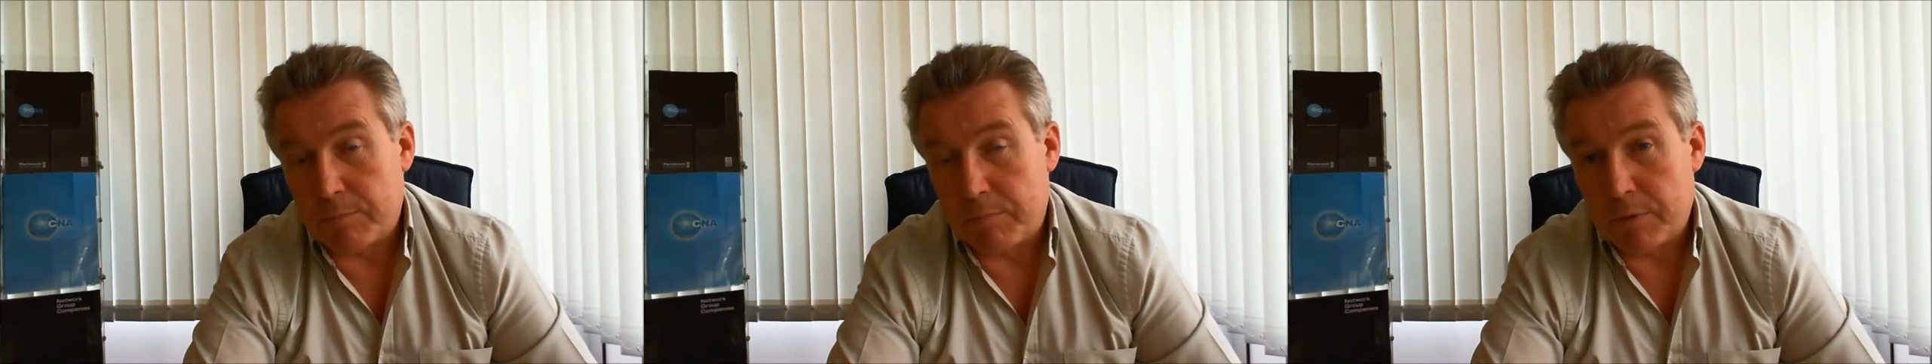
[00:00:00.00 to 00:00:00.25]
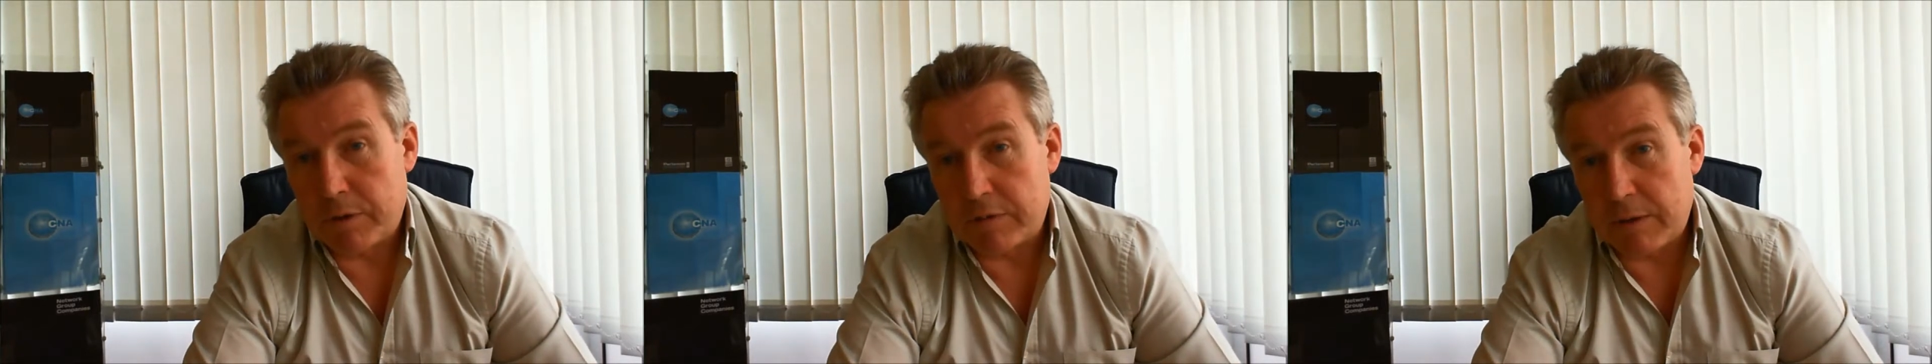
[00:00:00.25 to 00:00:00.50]

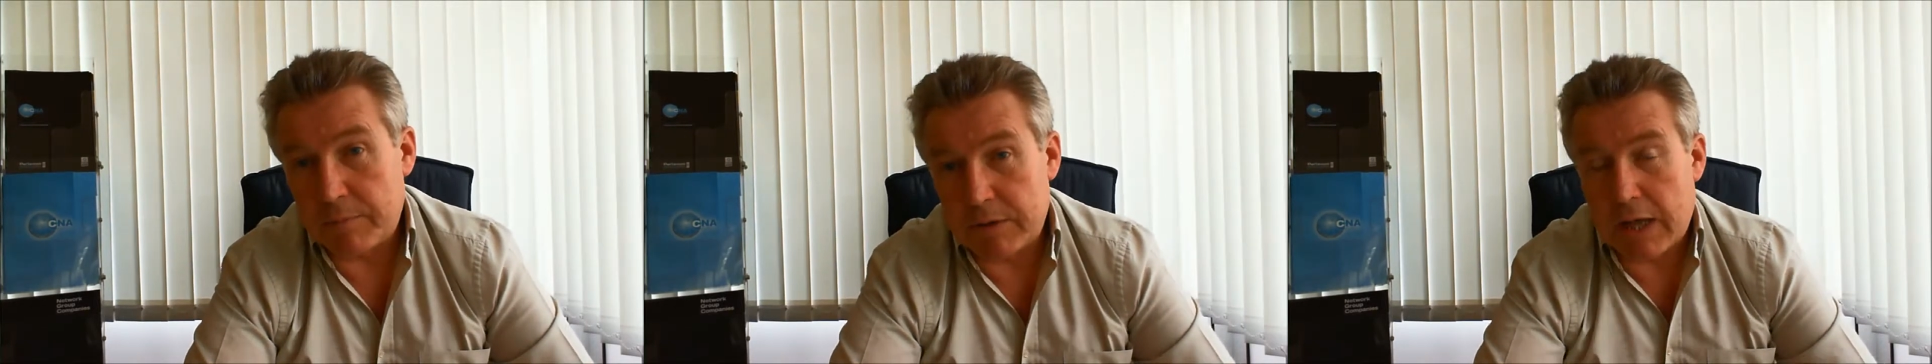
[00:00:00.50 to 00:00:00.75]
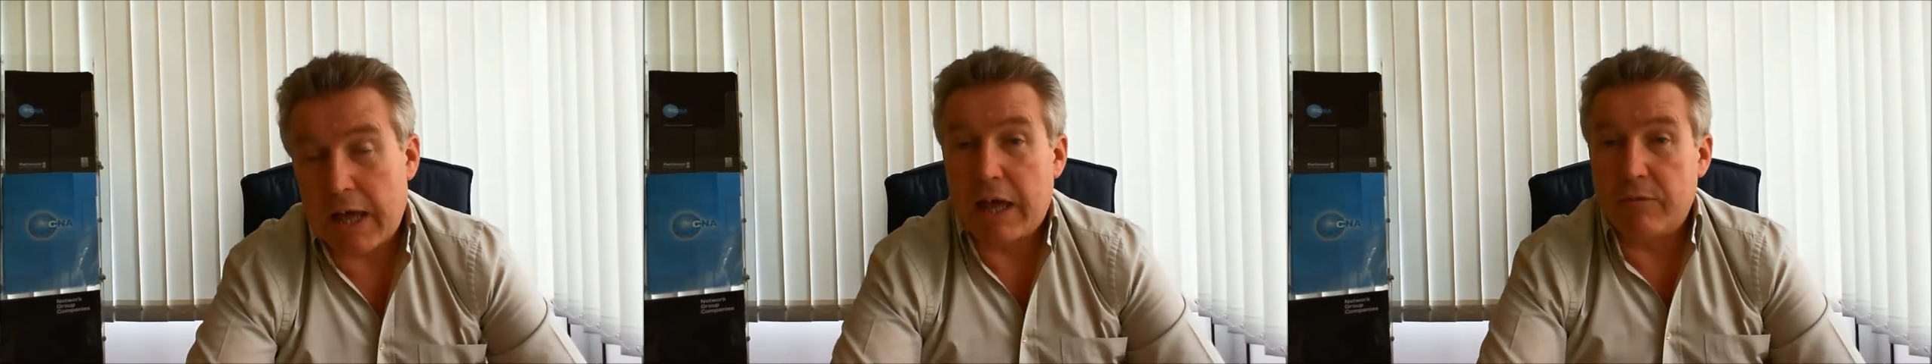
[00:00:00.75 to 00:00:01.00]
Pertemps
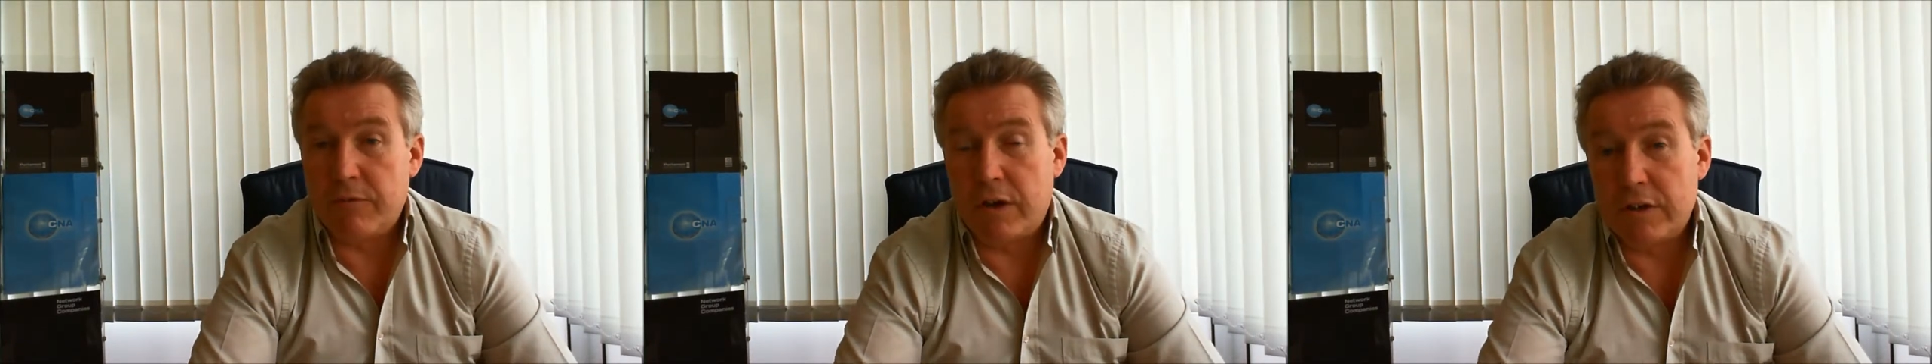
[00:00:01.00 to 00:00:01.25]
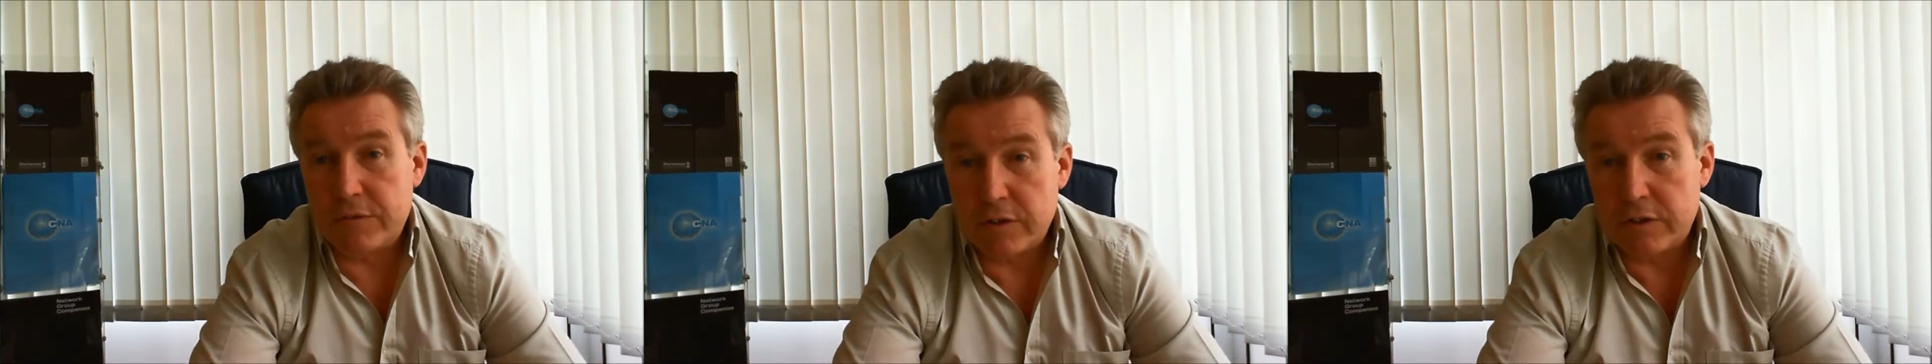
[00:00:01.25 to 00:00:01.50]
and
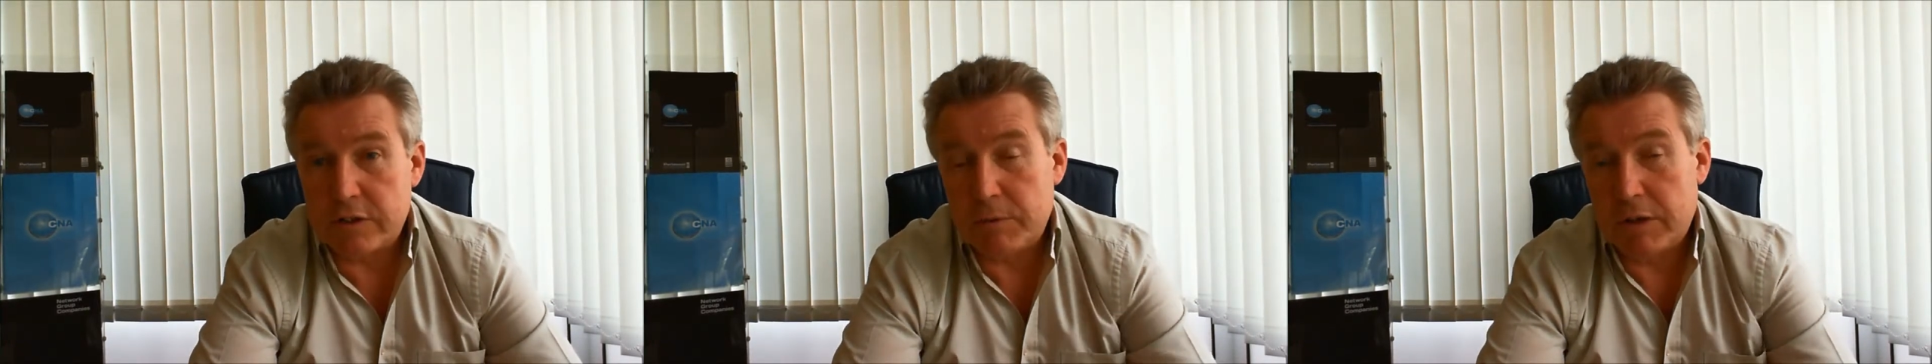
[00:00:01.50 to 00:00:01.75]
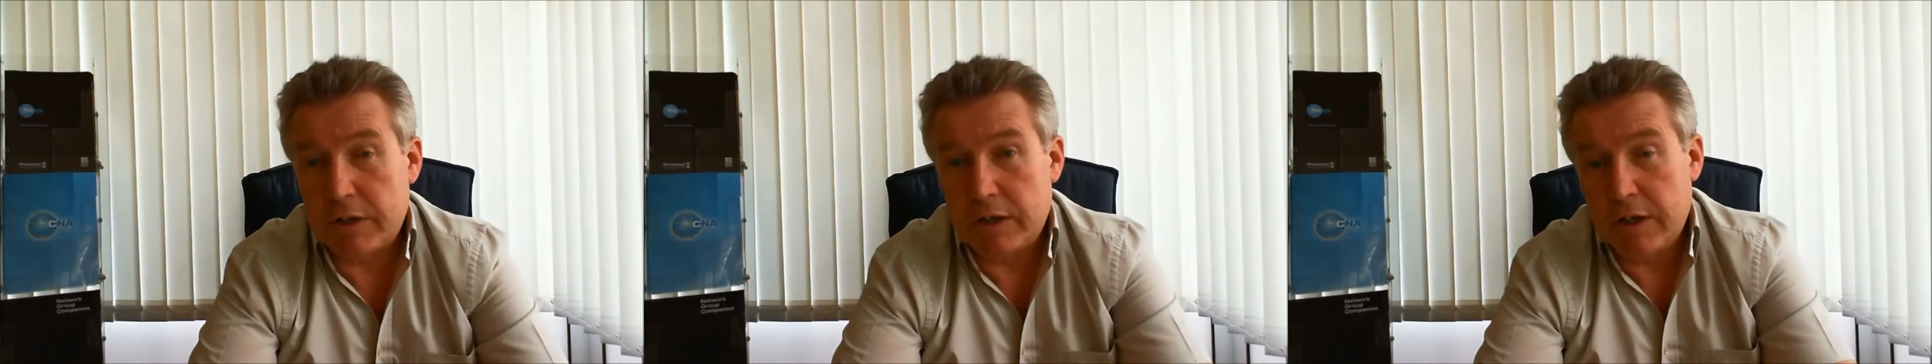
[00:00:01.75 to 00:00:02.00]
vice versa,
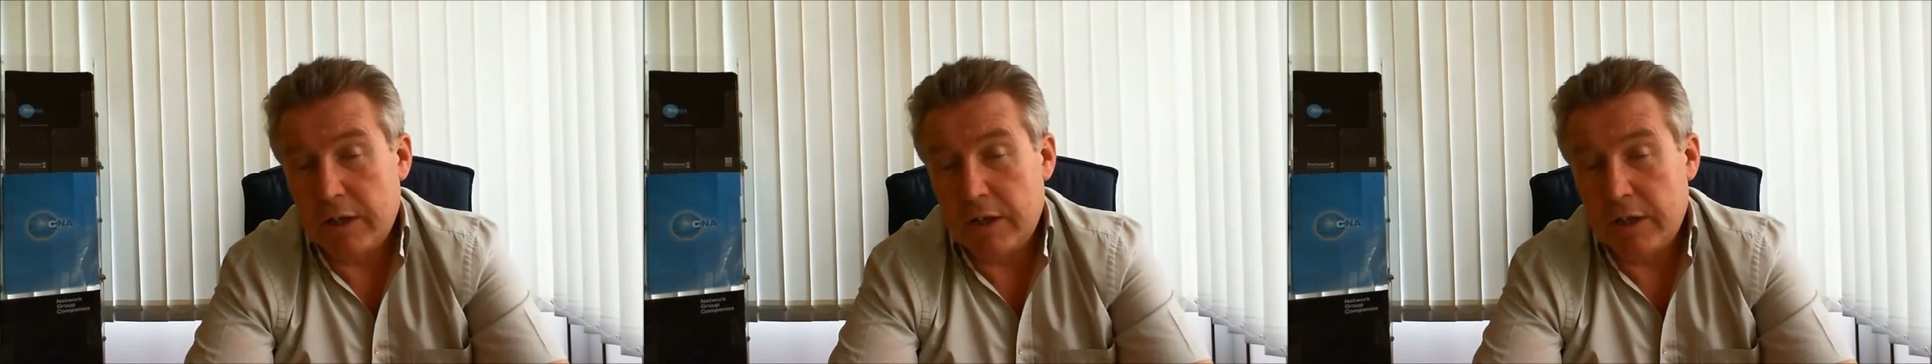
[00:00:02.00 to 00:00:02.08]
being